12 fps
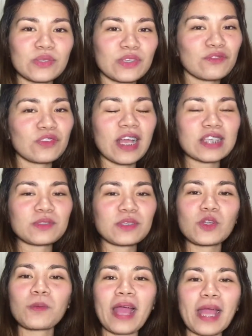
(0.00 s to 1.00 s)
So if you guys wanna
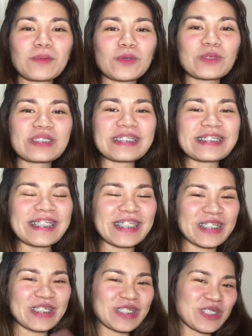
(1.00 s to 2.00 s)
know my eyebrow routine,
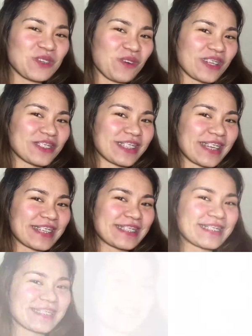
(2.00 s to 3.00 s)
continue watching.
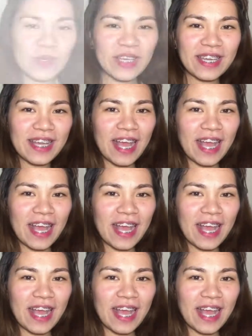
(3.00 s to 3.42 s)
Okay